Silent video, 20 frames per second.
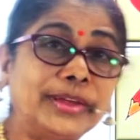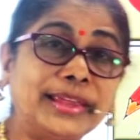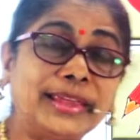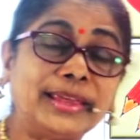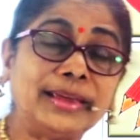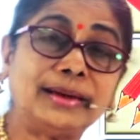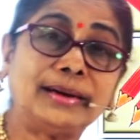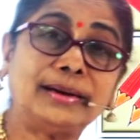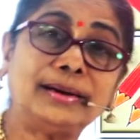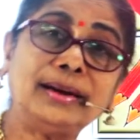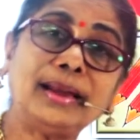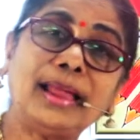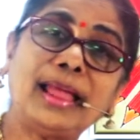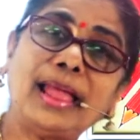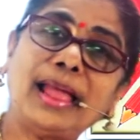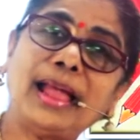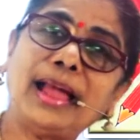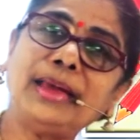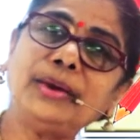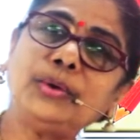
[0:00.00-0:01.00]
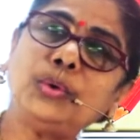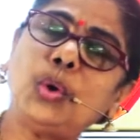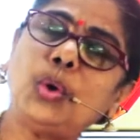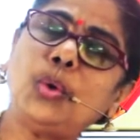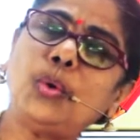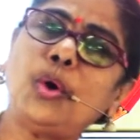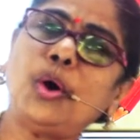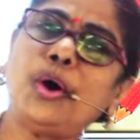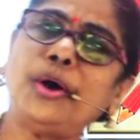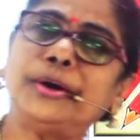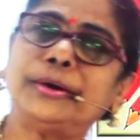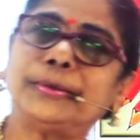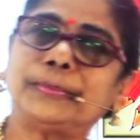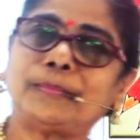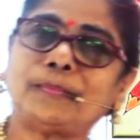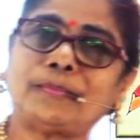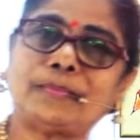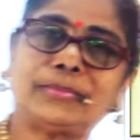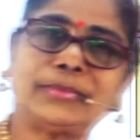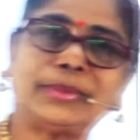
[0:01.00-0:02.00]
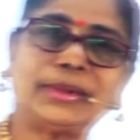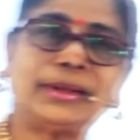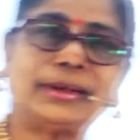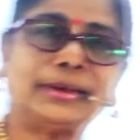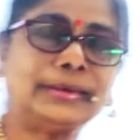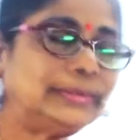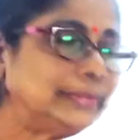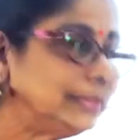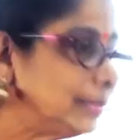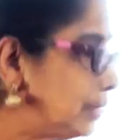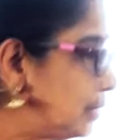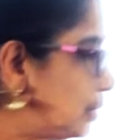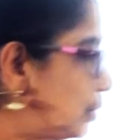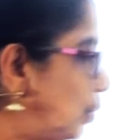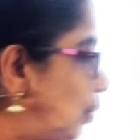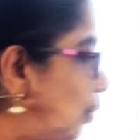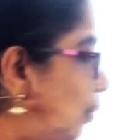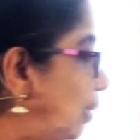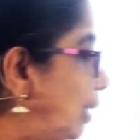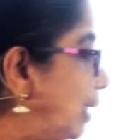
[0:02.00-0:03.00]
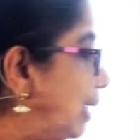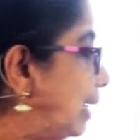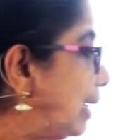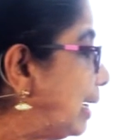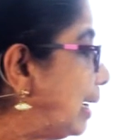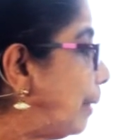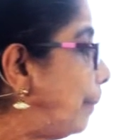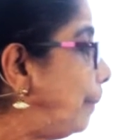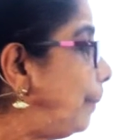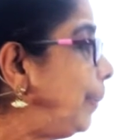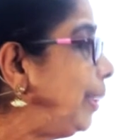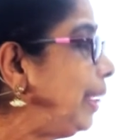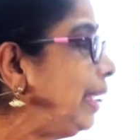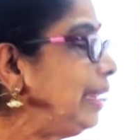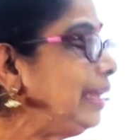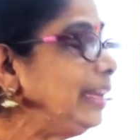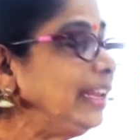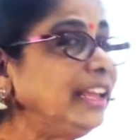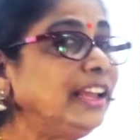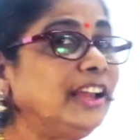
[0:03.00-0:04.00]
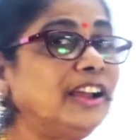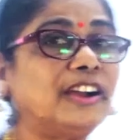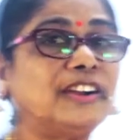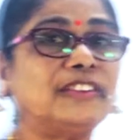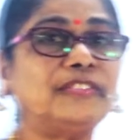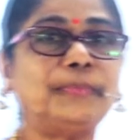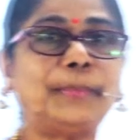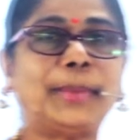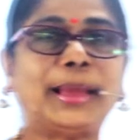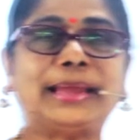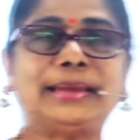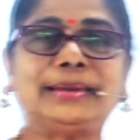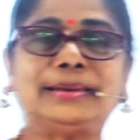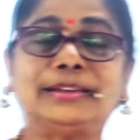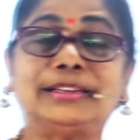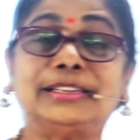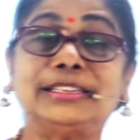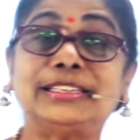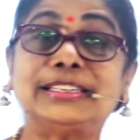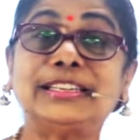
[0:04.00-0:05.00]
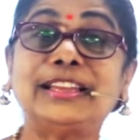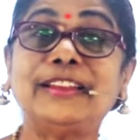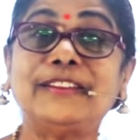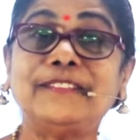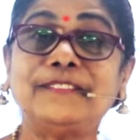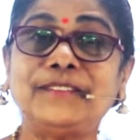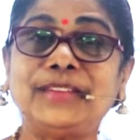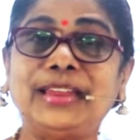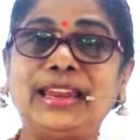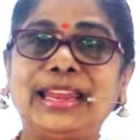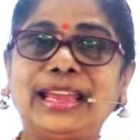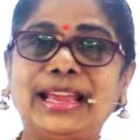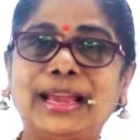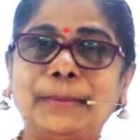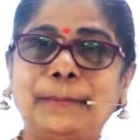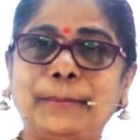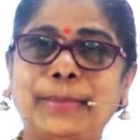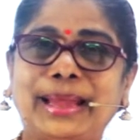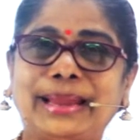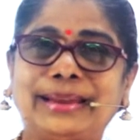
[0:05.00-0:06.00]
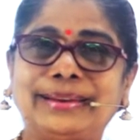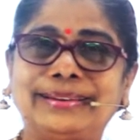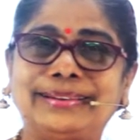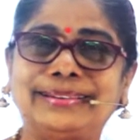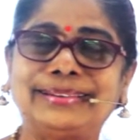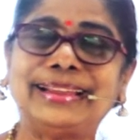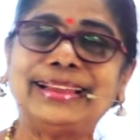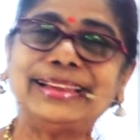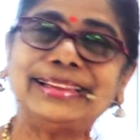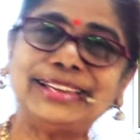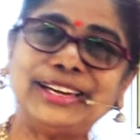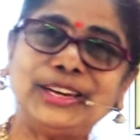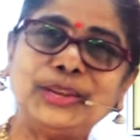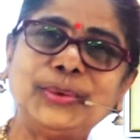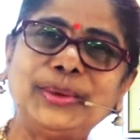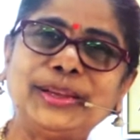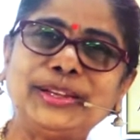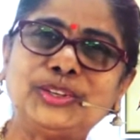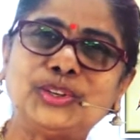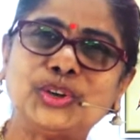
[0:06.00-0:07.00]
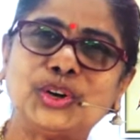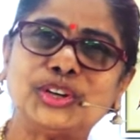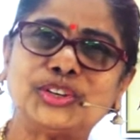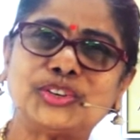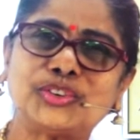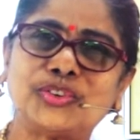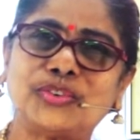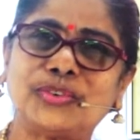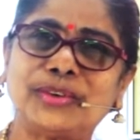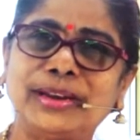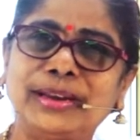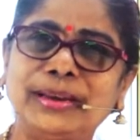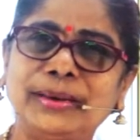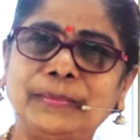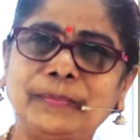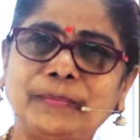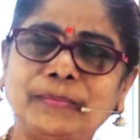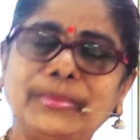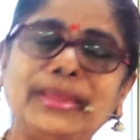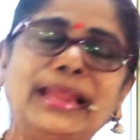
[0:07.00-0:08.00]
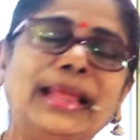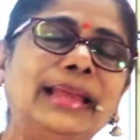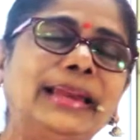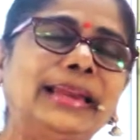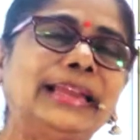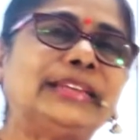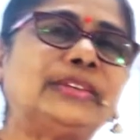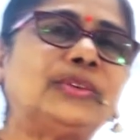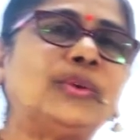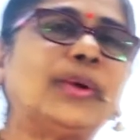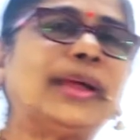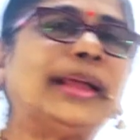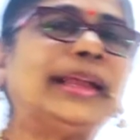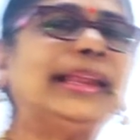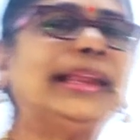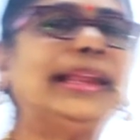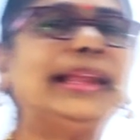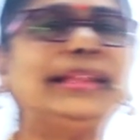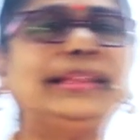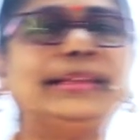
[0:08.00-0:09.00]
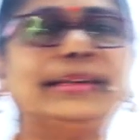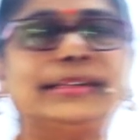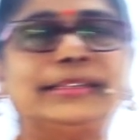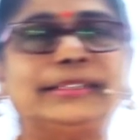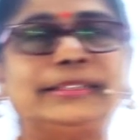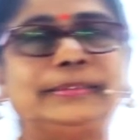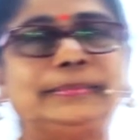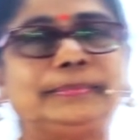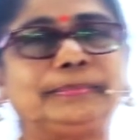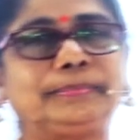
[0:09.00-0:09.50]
here and go on. So, repeating of pattern, filling up pattern. Did you enjoy, children? Let's look at another.